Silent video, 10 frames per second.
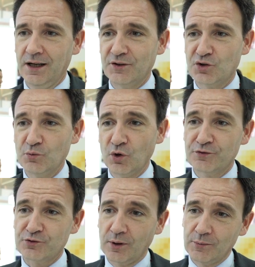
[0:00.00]
and to
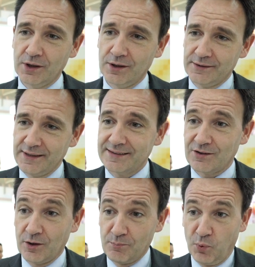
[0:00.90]
move from a
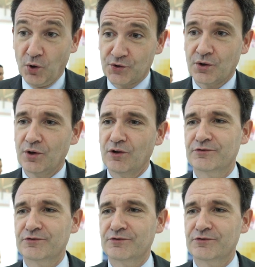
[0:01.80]
net importer